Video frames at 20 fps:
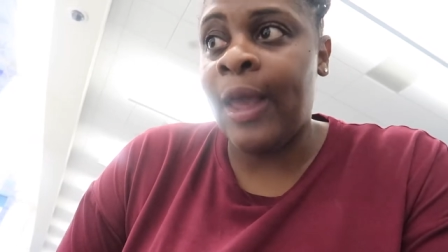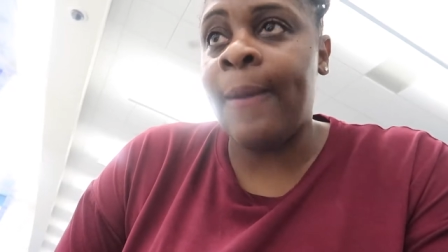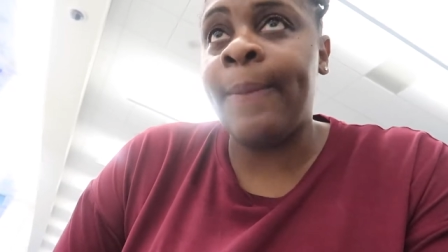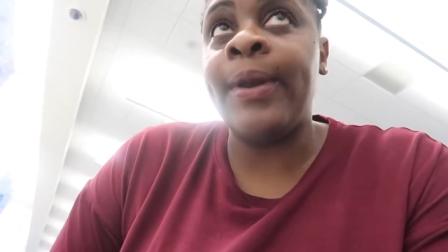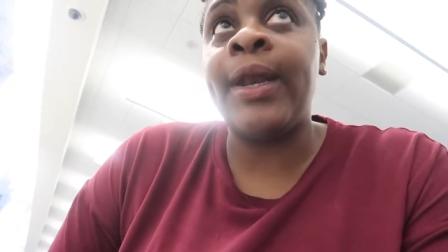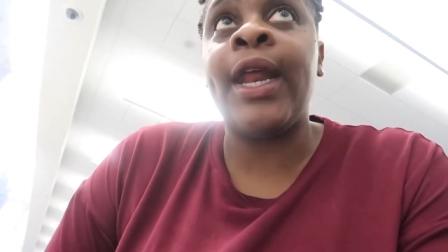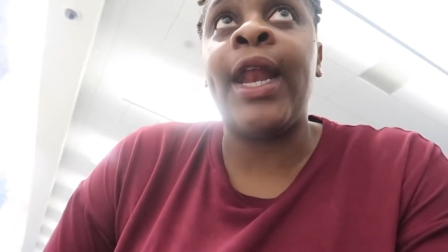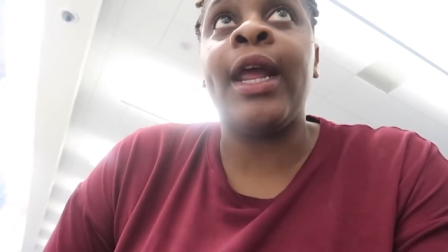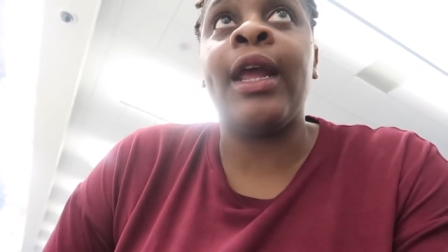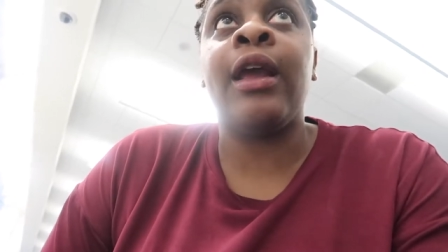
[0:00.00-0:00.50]

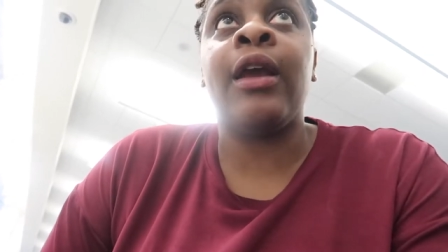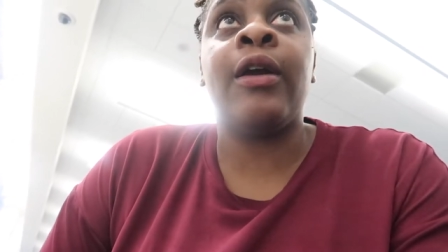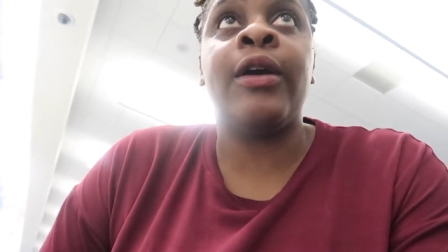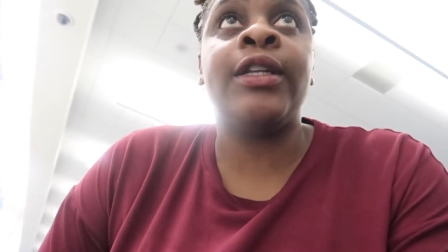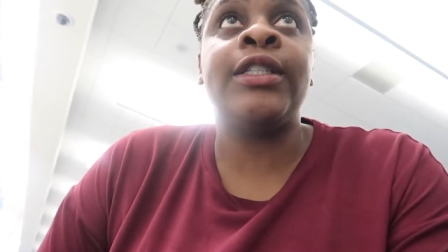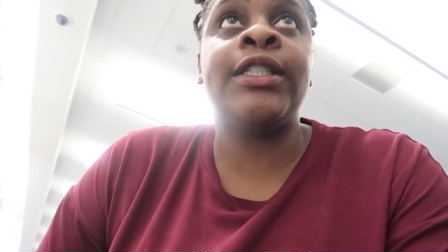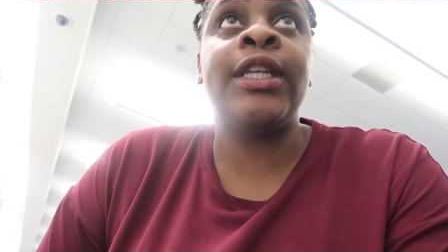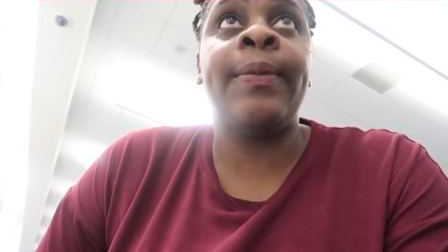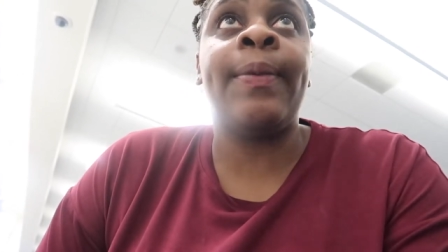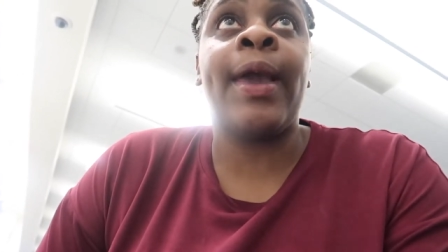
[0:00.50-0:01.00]
hoping that I can go
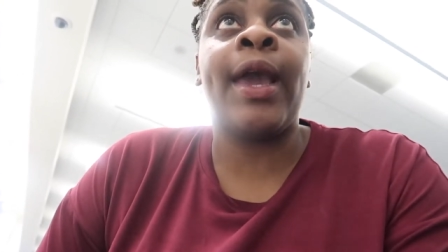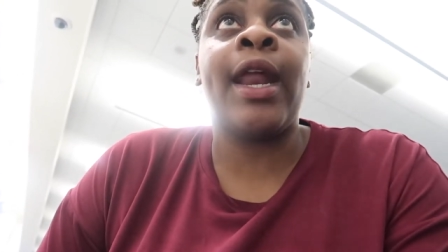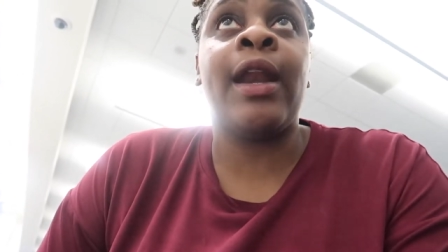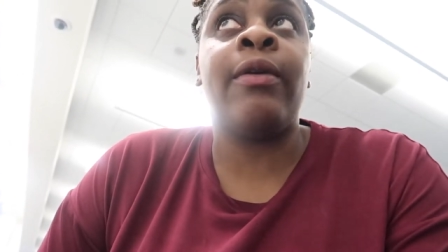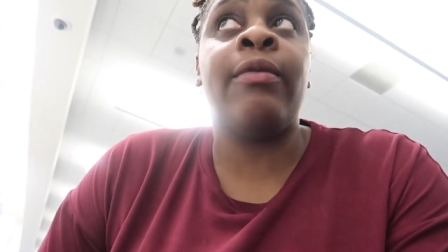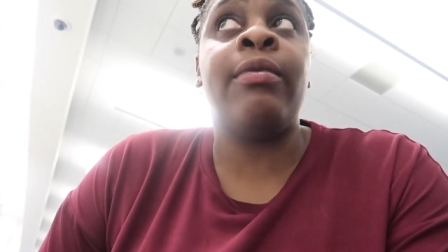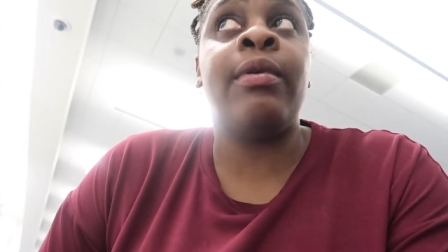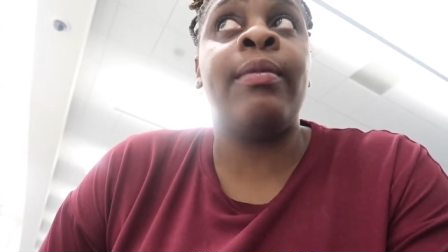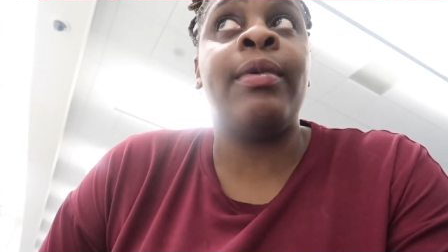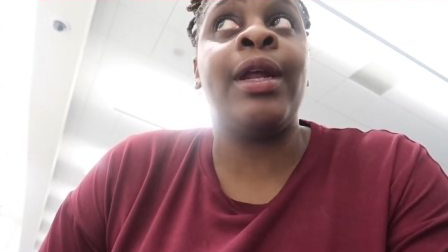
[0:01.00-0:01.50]
to sleep. I
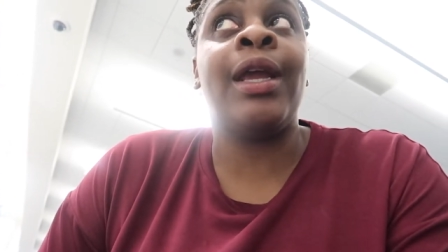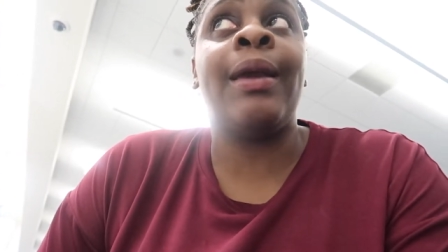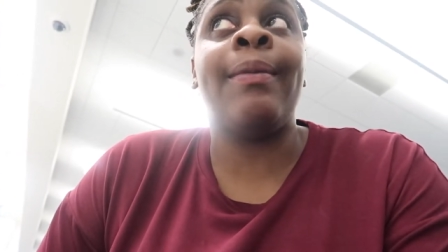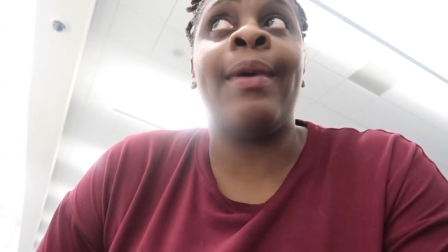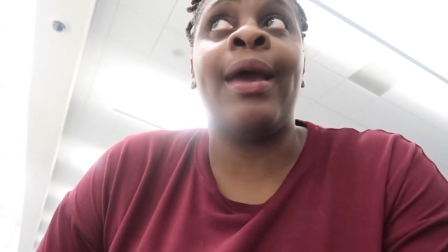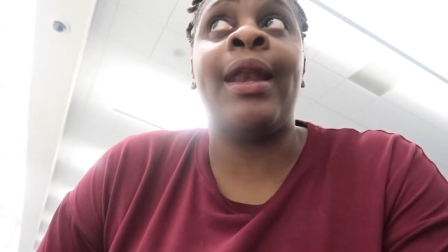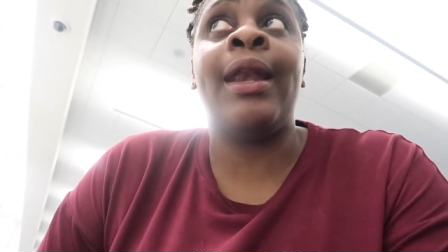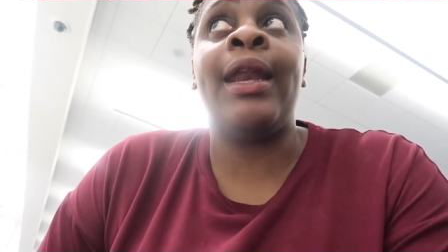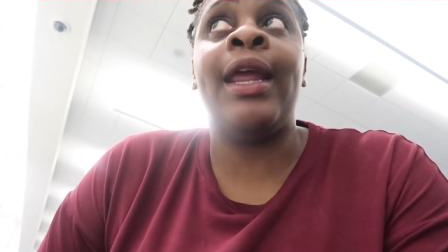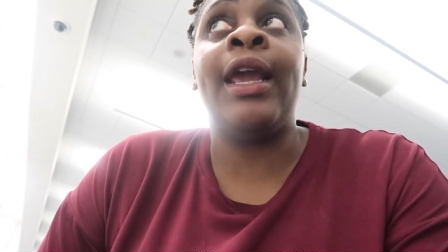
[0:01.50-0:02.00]
gotta remember to get
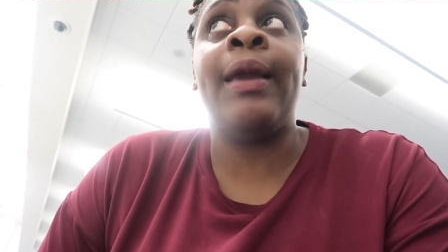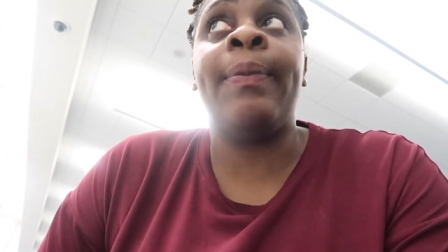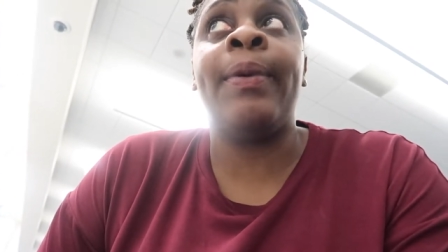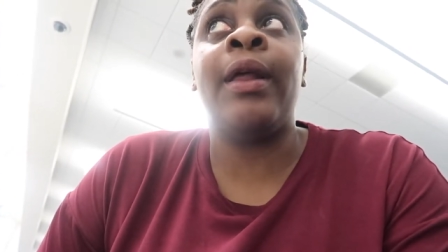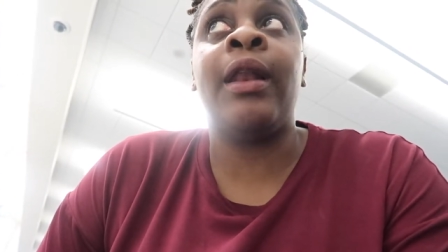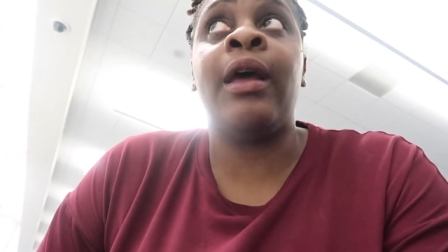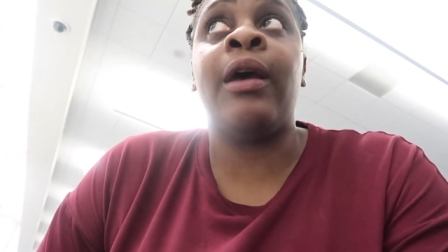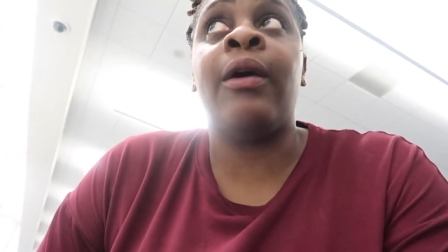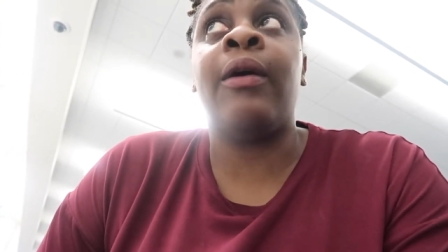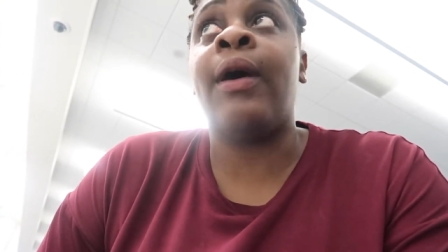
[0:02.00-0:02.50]
my neck
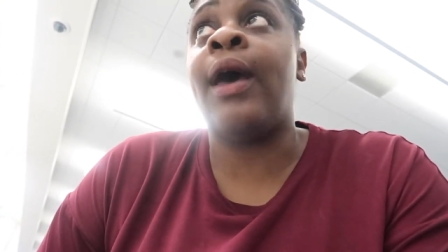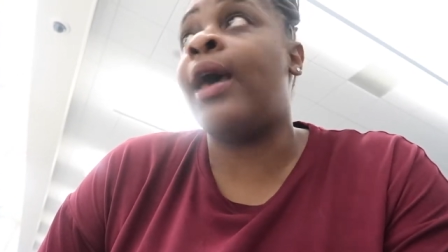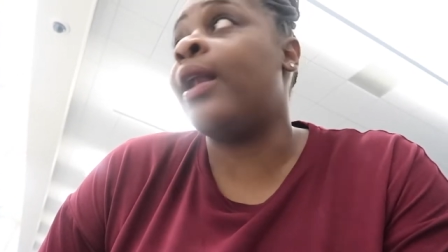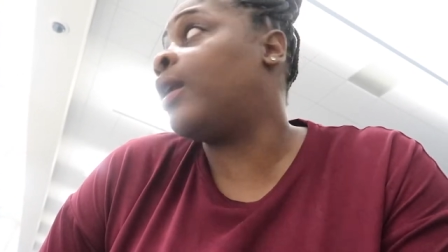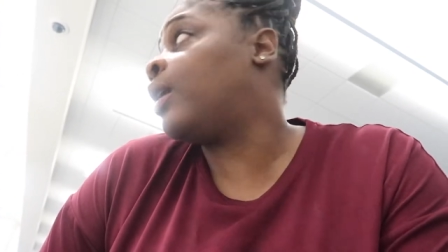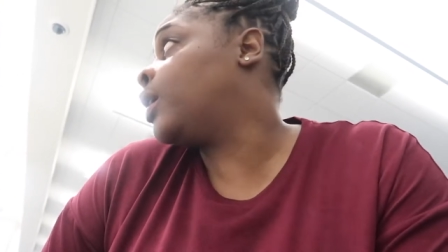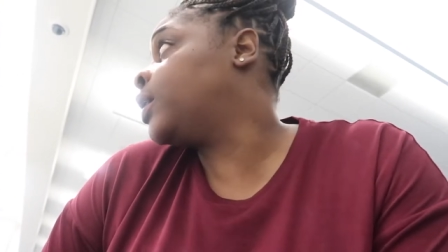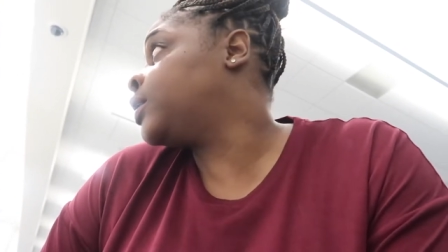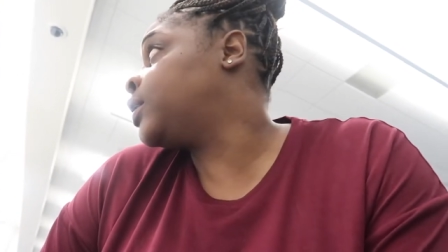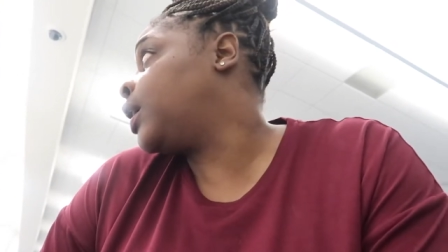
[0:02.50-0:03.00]
pillow out
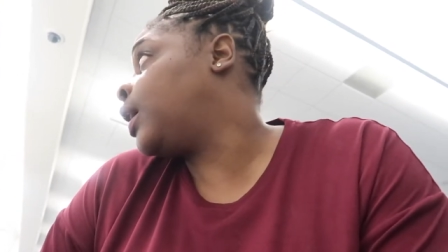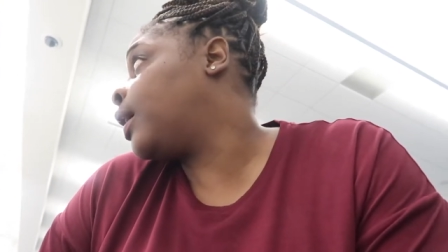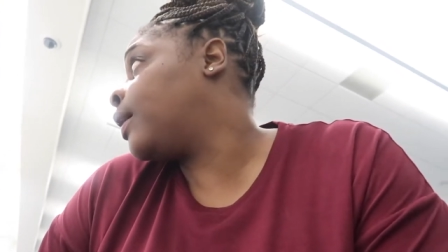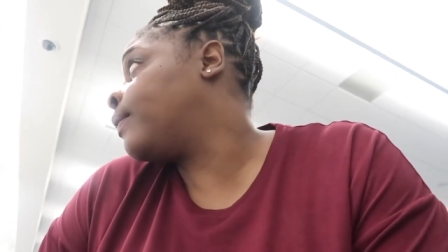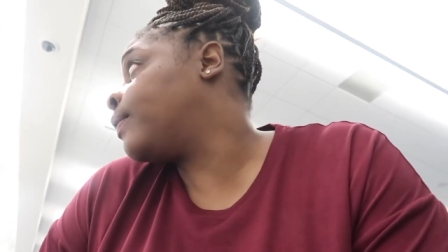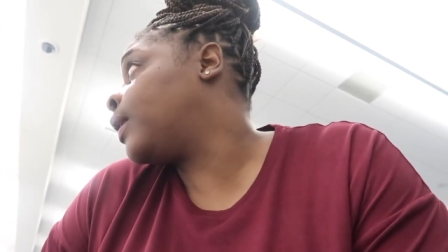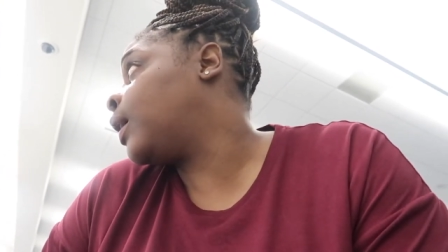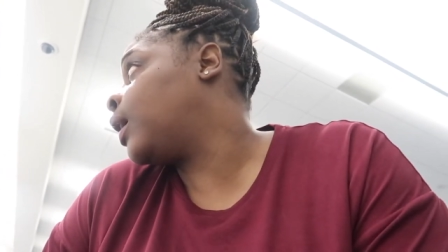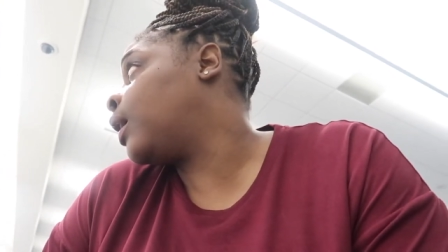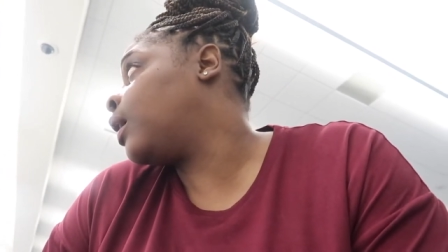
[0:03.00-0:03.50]
of this
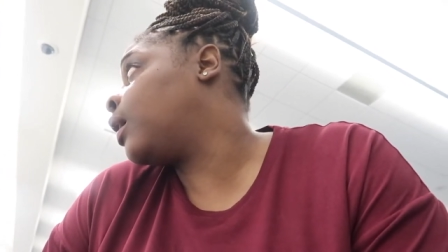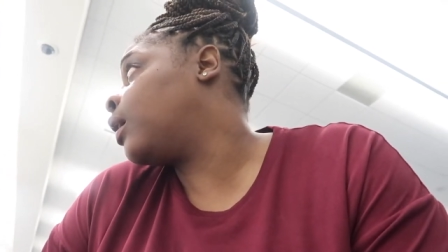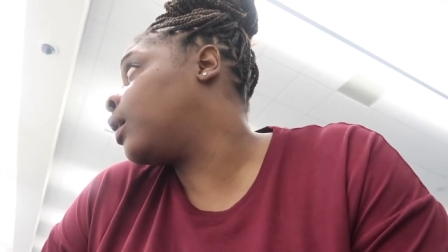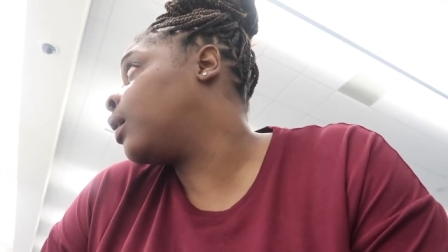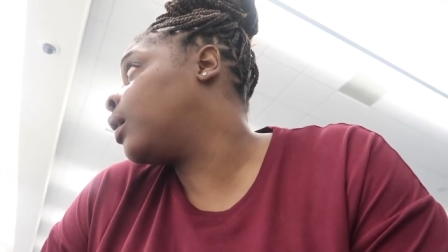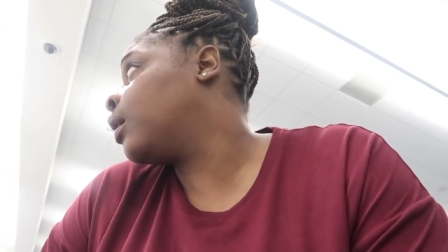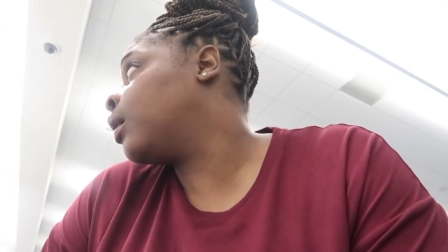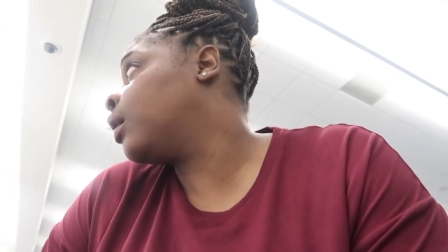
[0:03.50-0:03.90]
damn thing.